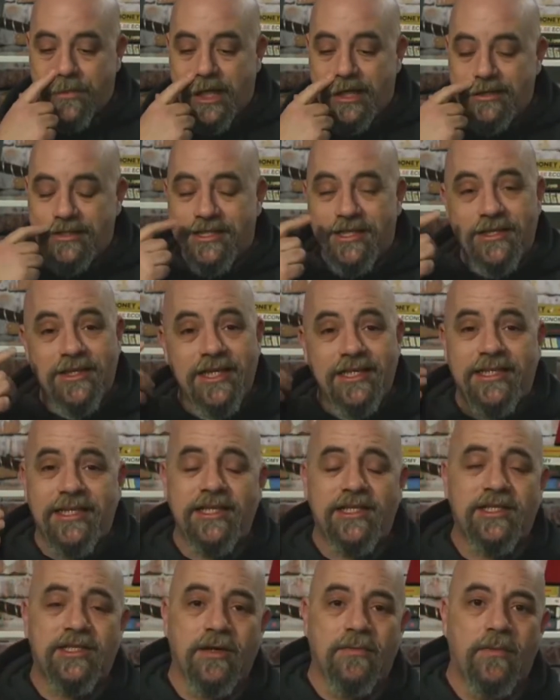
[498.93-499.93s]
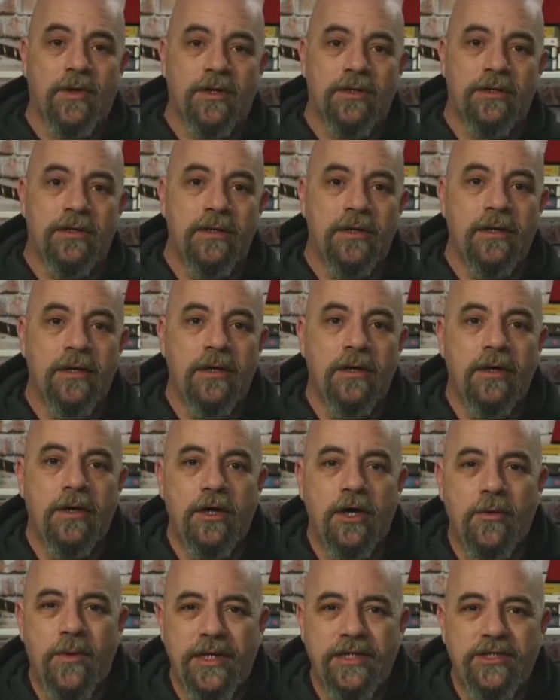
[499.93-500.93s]
So this is someone
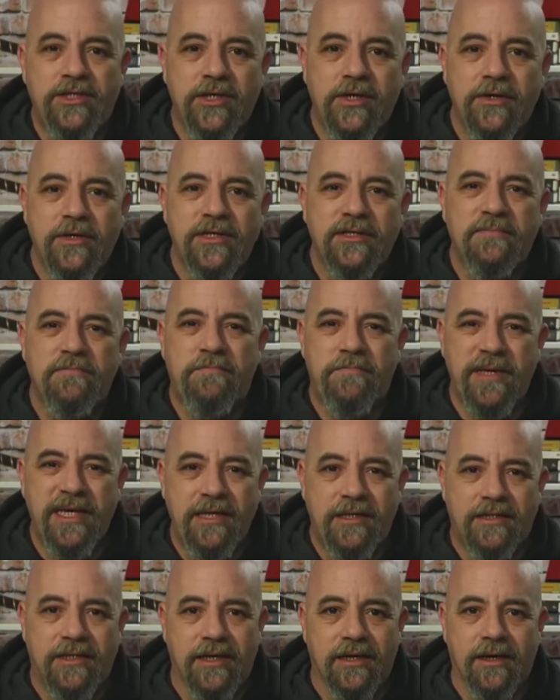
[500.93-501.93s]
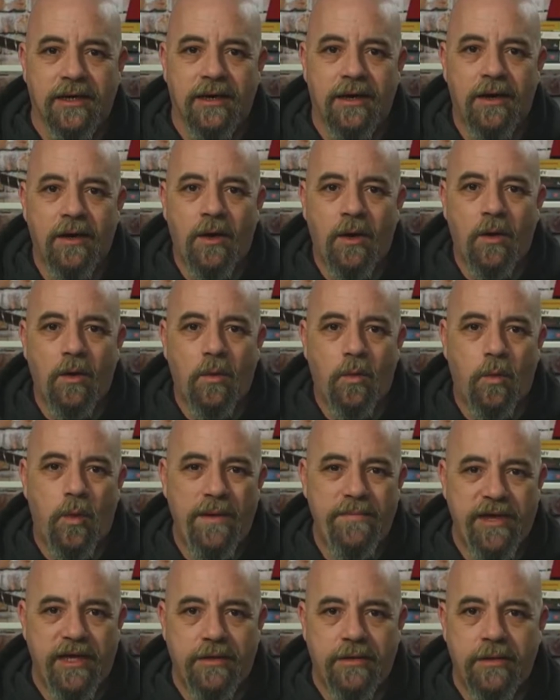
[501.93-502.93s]
who enjoys beating
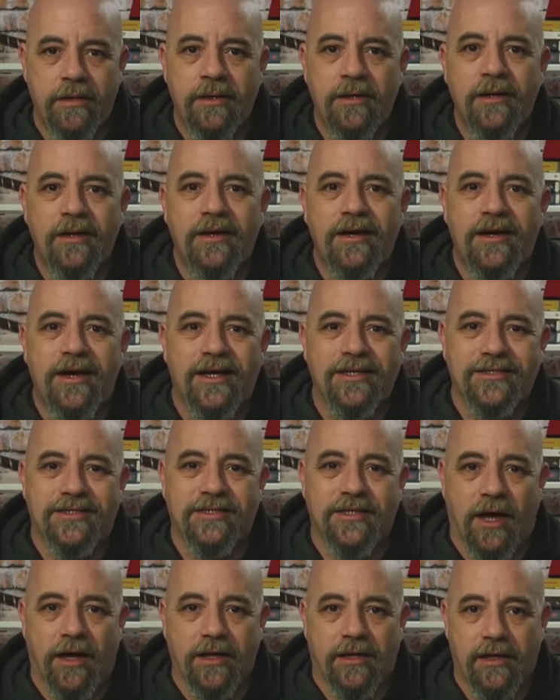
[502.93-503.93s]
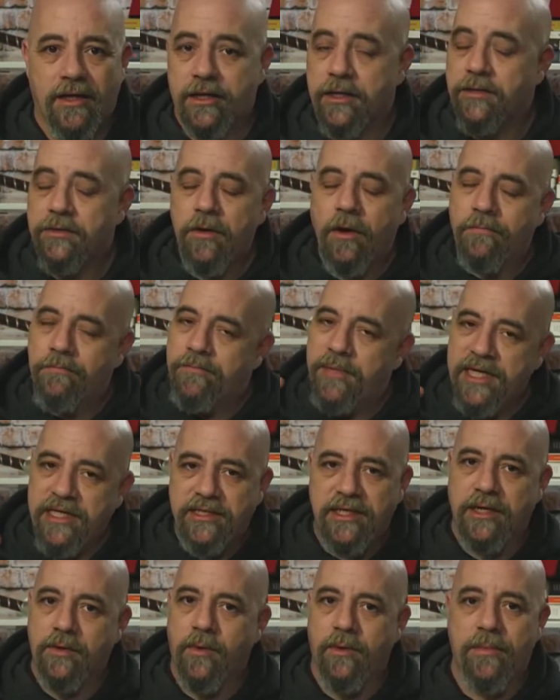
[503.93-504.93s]
women at cycling. Not
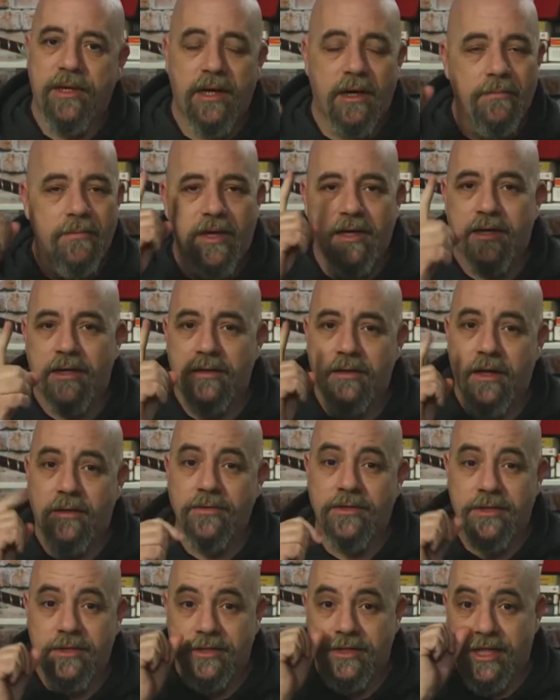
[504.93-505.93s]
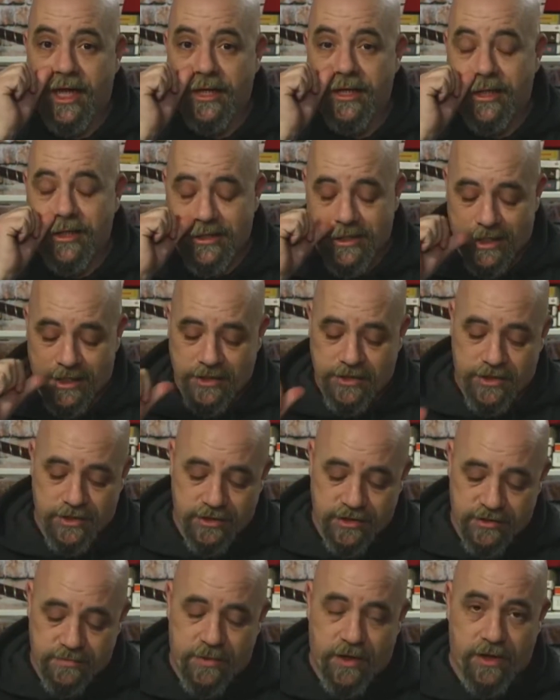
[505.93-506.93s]
beating women, I'm making no such
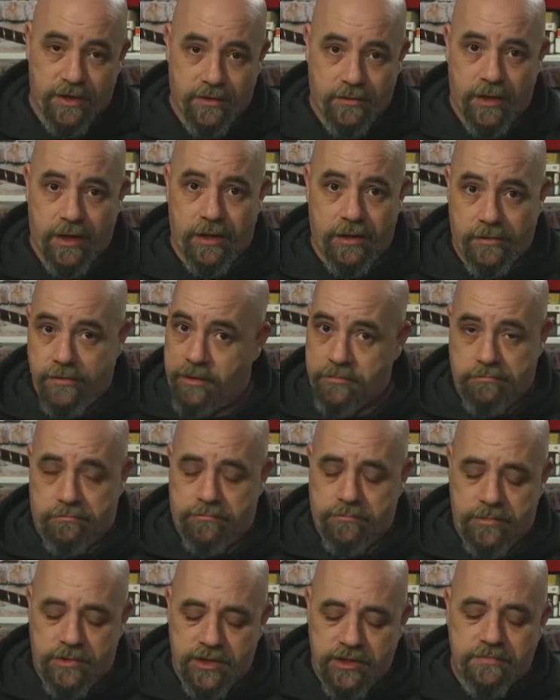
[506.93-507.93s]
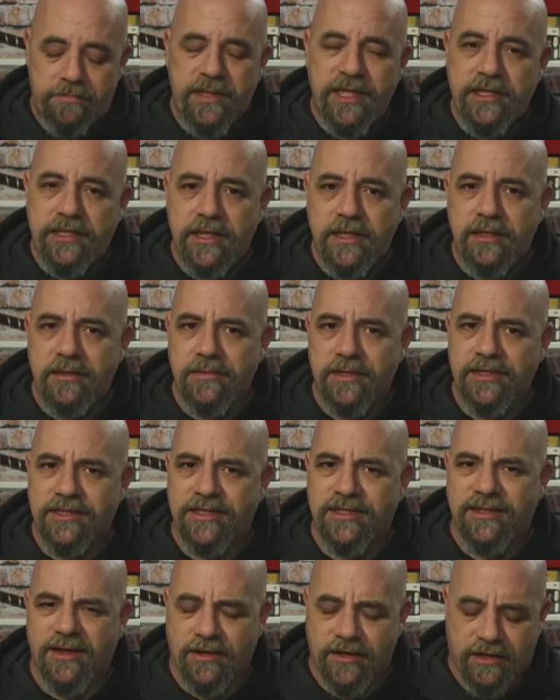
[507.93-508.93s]
accusations, by the way. Just beating them at
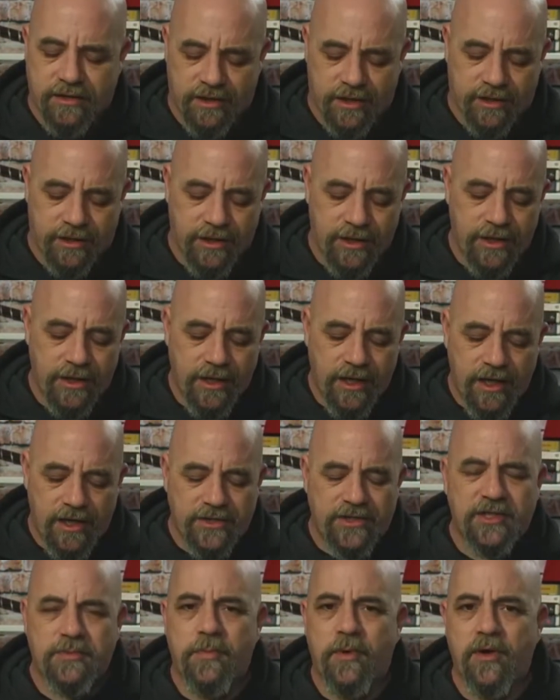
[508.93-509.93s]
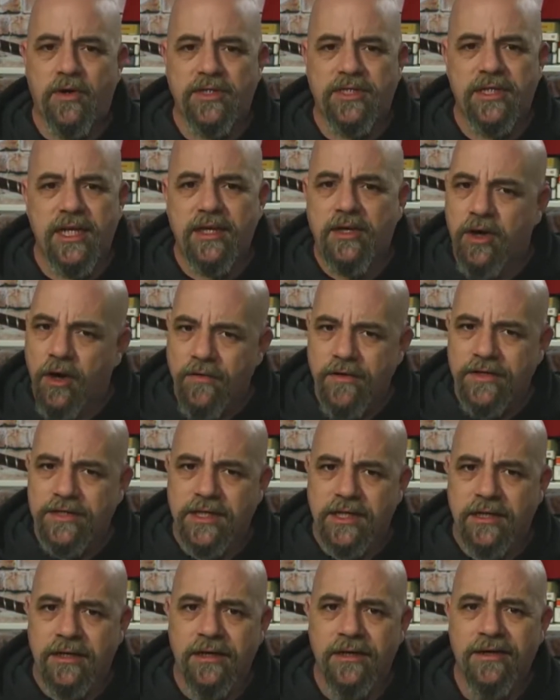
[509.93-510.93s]
cycling, at sports, and
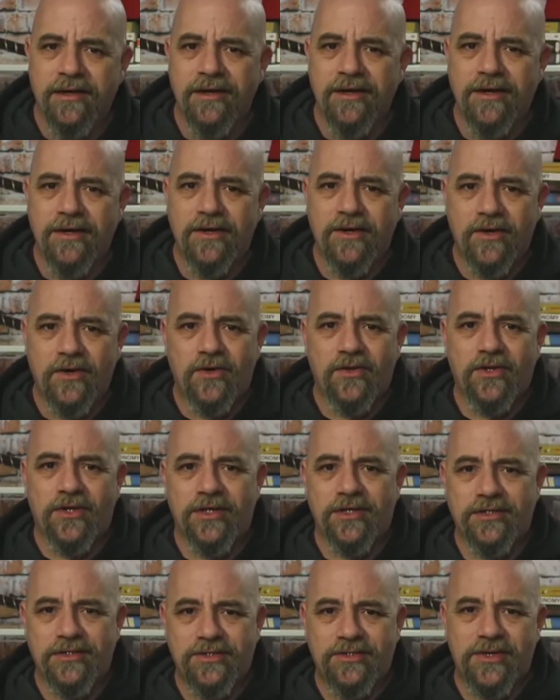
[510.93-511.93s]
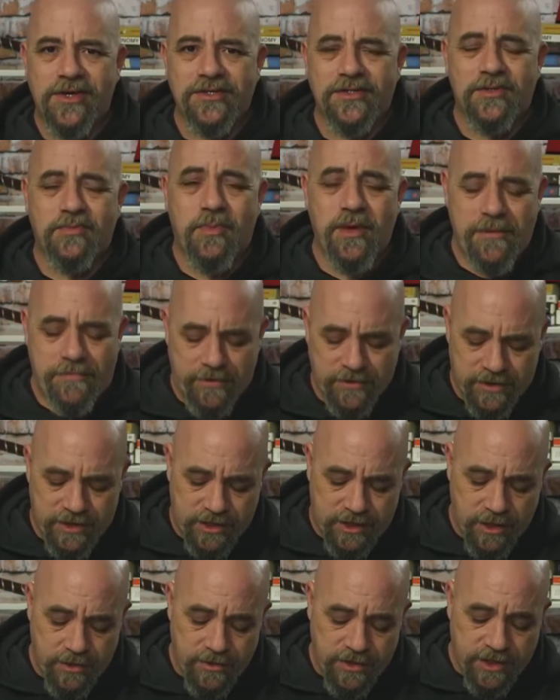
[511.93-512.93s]
encouraging other trans people to
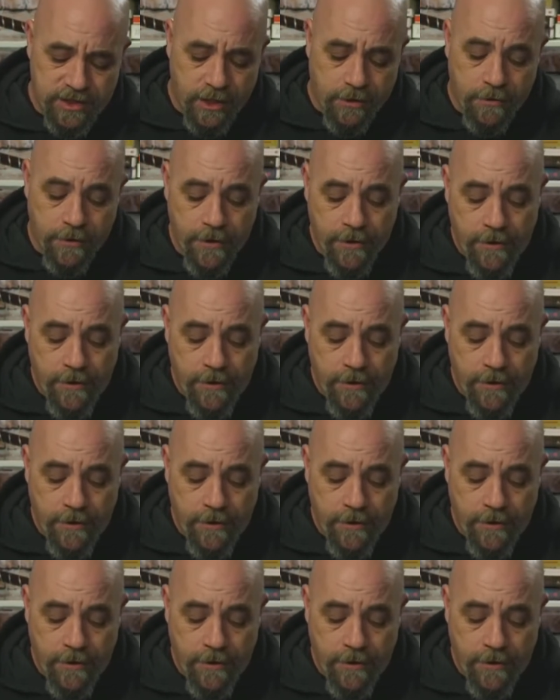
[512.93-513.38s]
do so.